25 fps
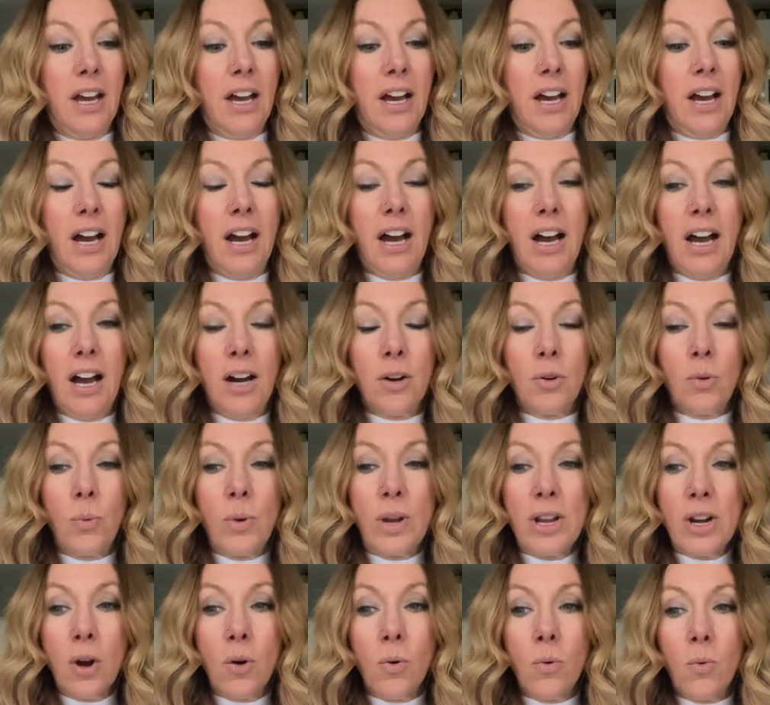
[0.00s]
Uh,
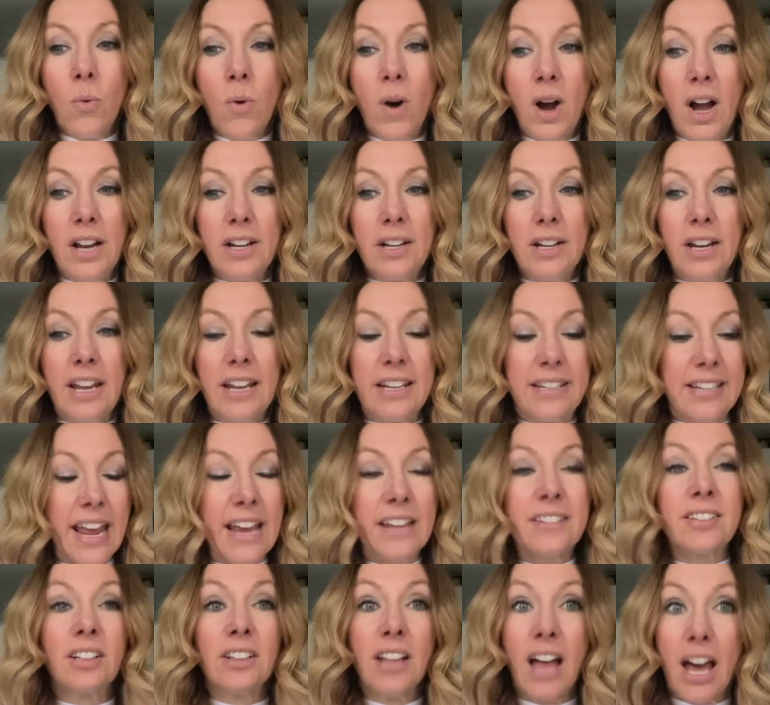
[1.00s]
we don't want, it
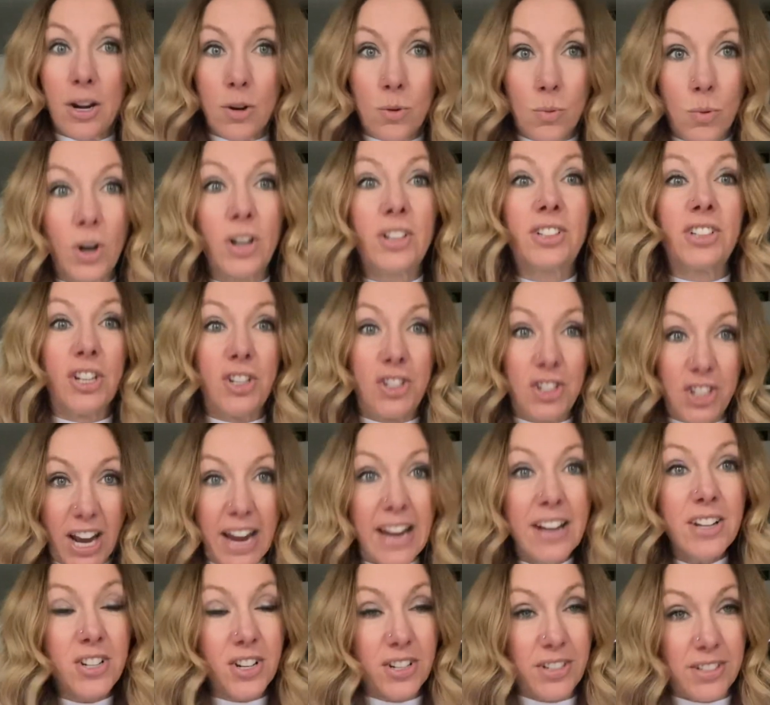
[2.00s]
takes a lot of work to
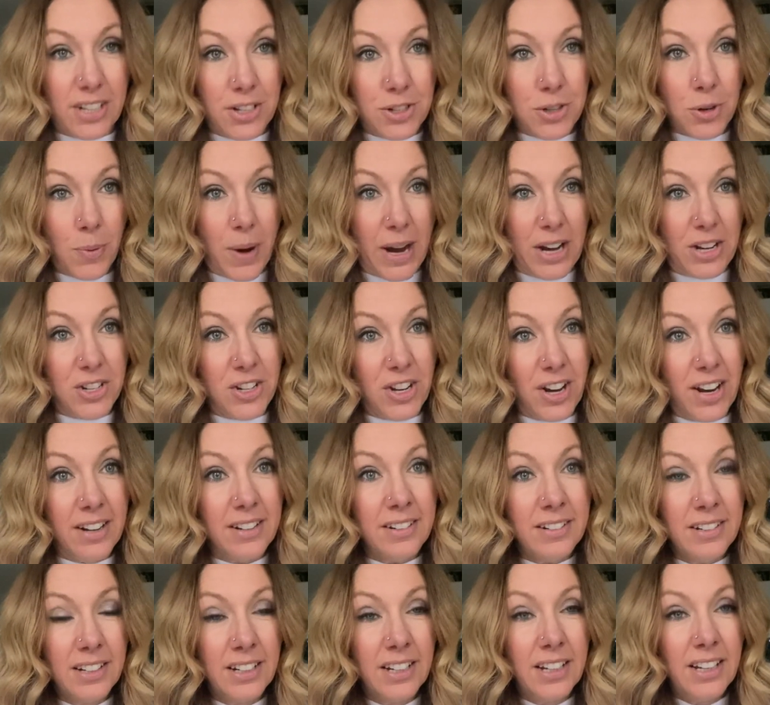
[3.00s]
change a
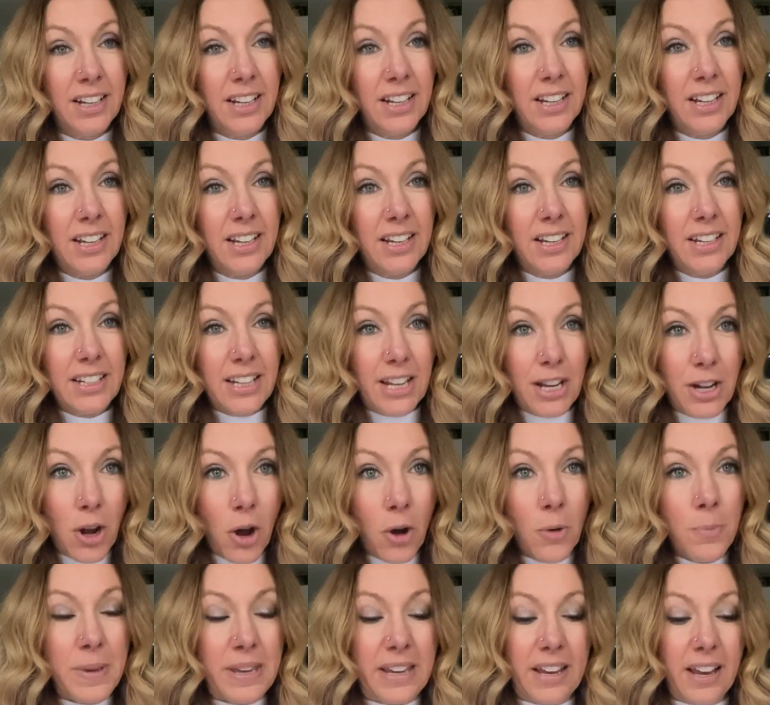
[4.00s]
situation, you
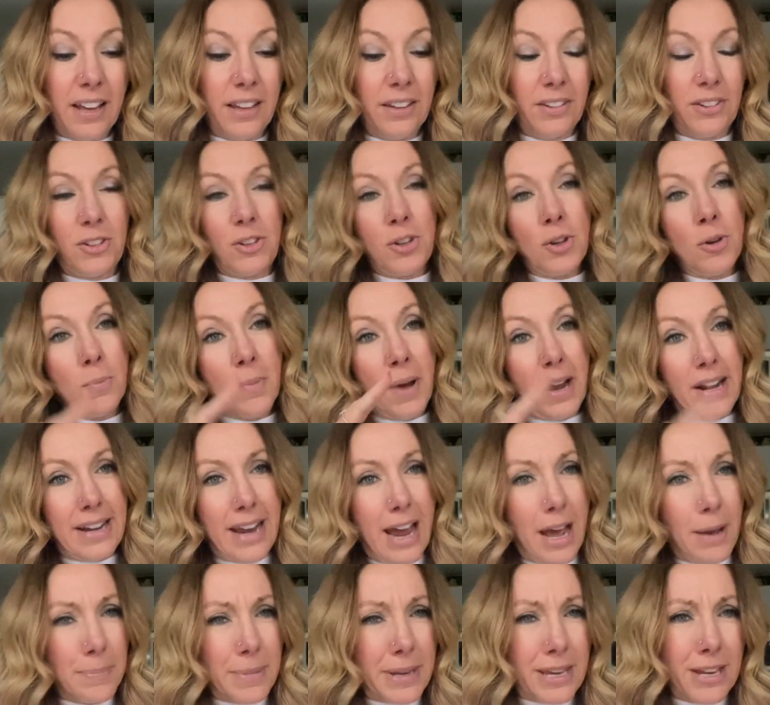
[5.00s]
know, because you might
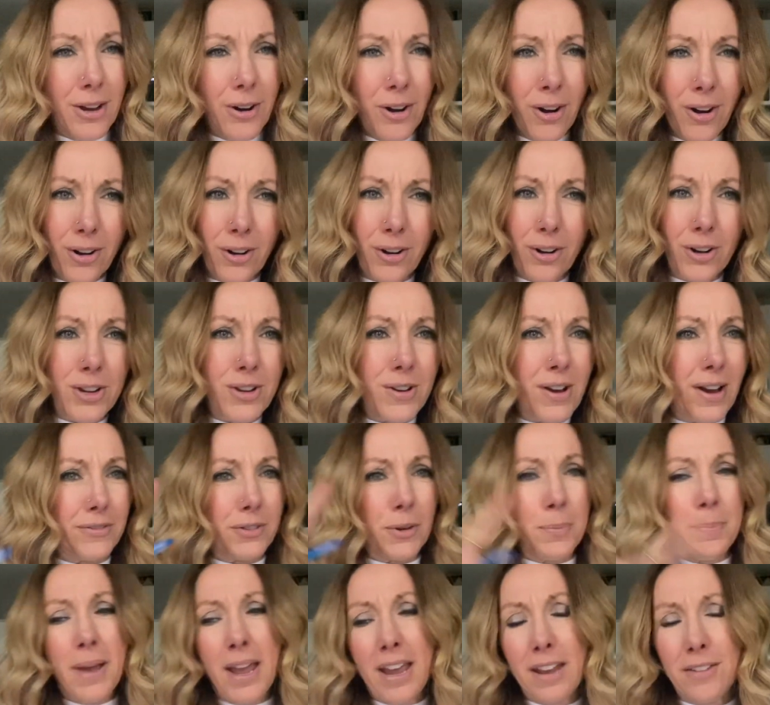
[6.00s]
not be heard. You have
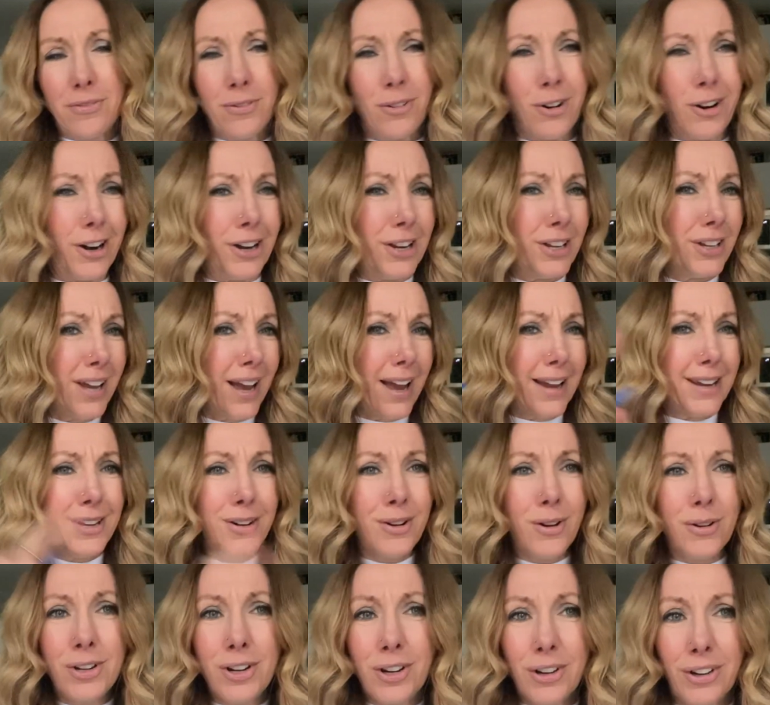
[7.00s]
to pay for it. You got, you
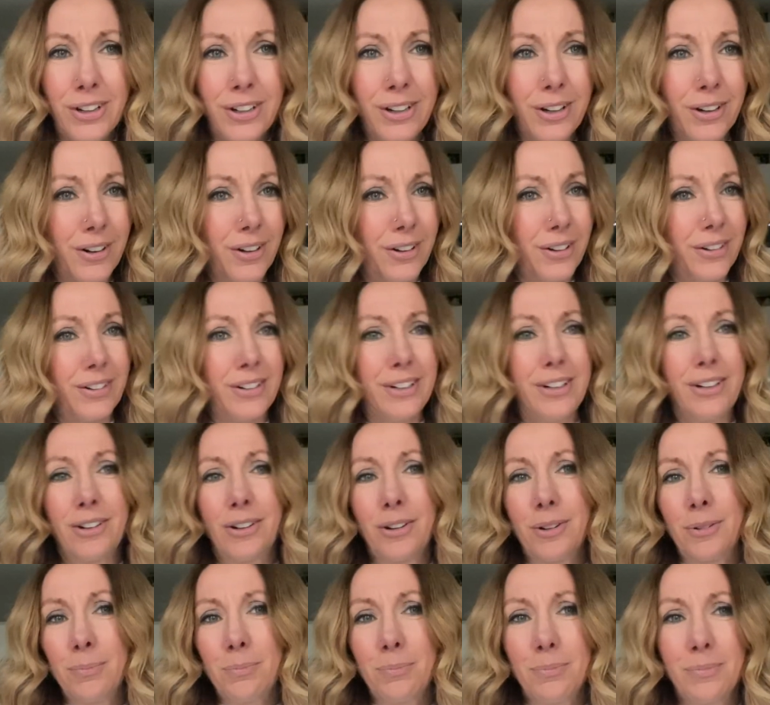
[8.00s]
know, your, your,
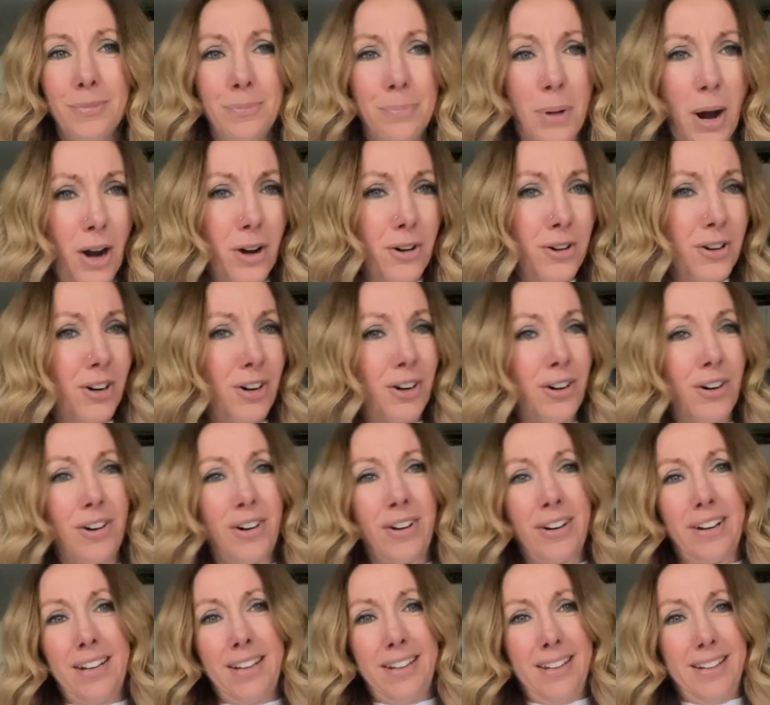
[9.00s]
your
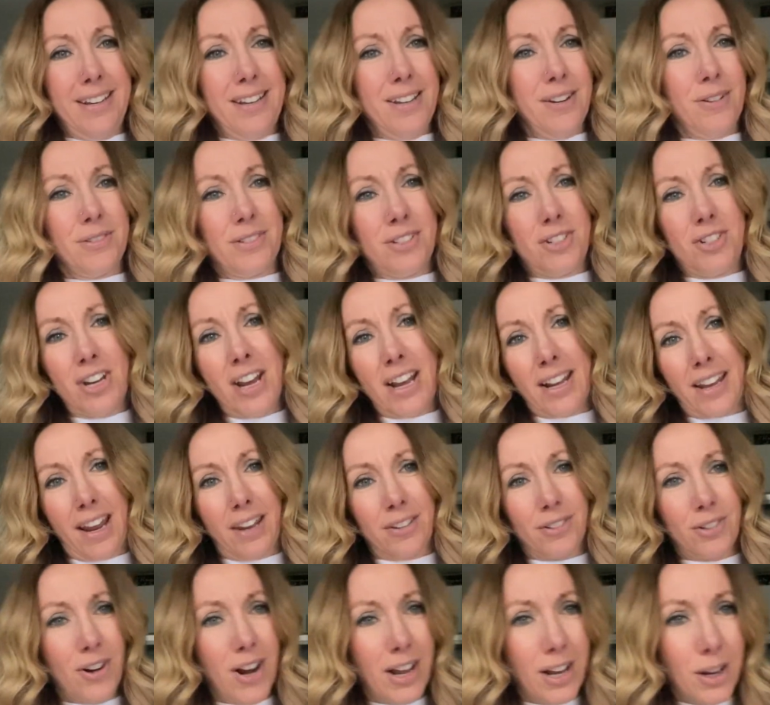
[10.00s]
partner, you know, is a
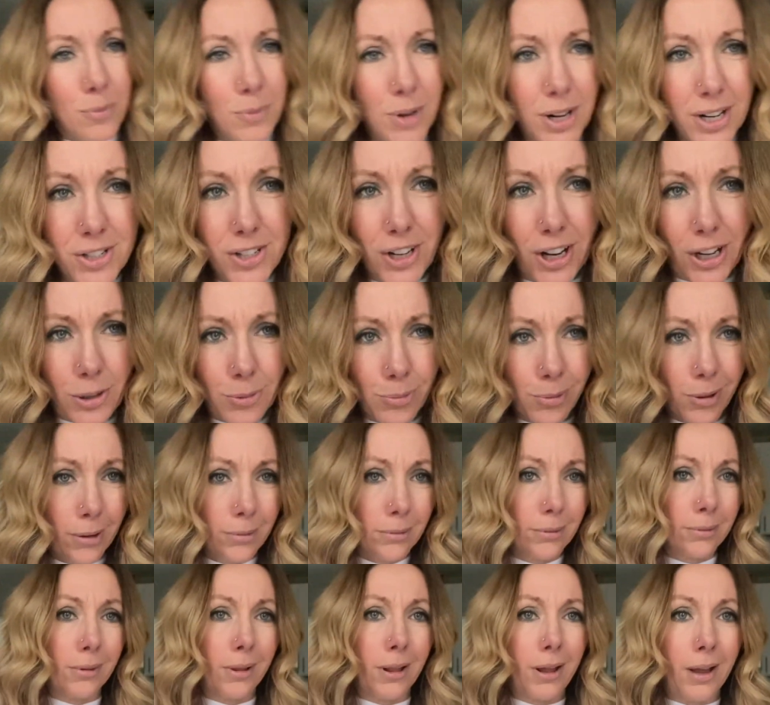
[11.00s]
jackass. They're not going to want to change, blah,
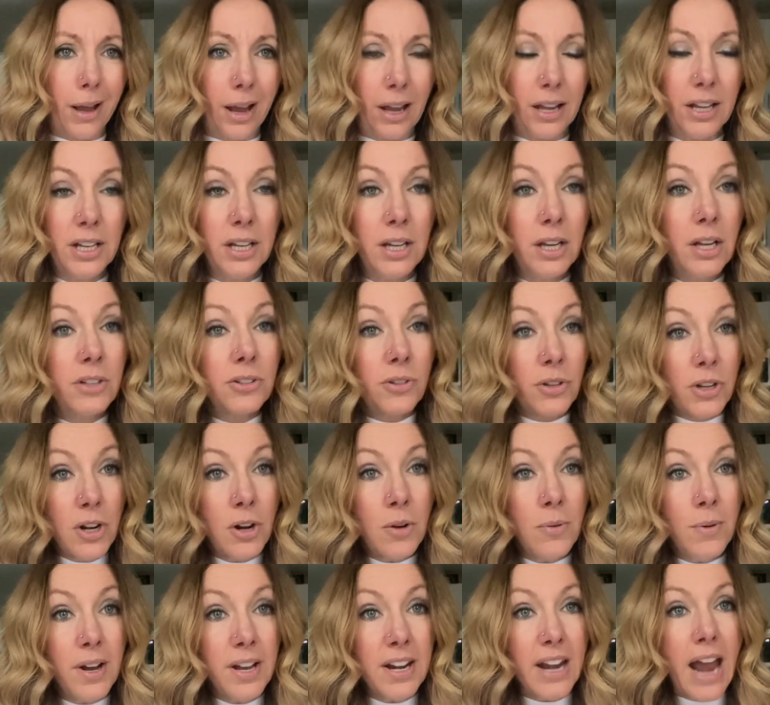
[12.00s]
blah, blah. So you
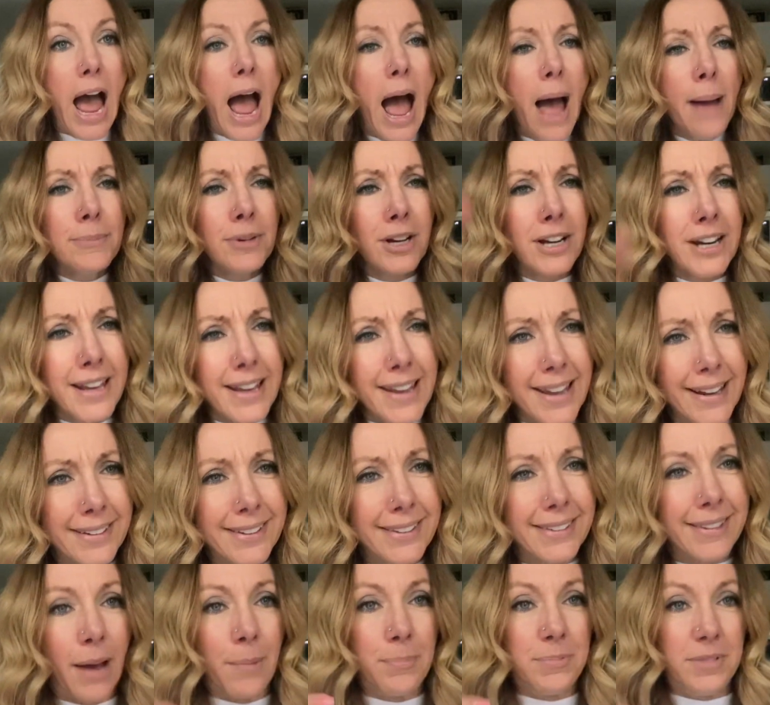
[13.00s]
know what? I'm going to
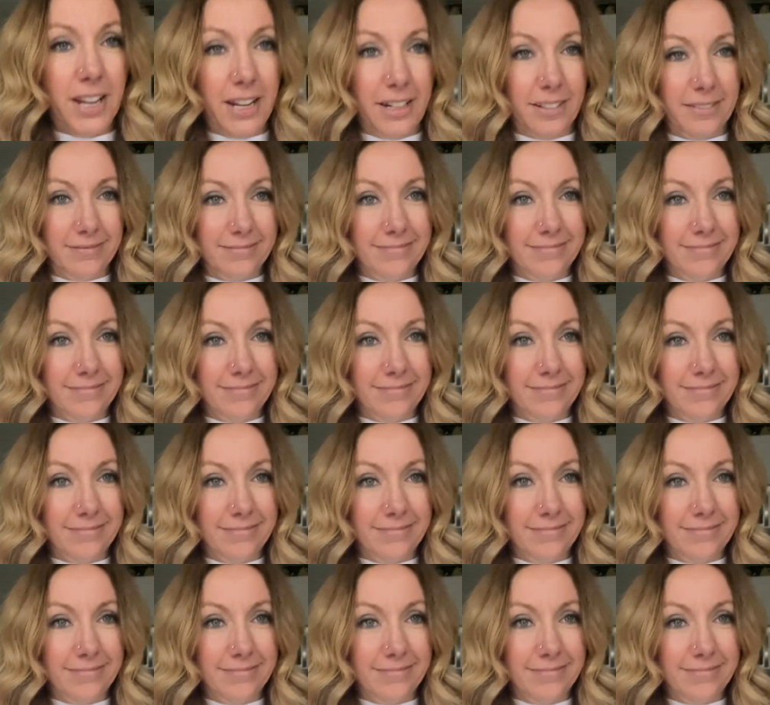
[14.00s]
accept it.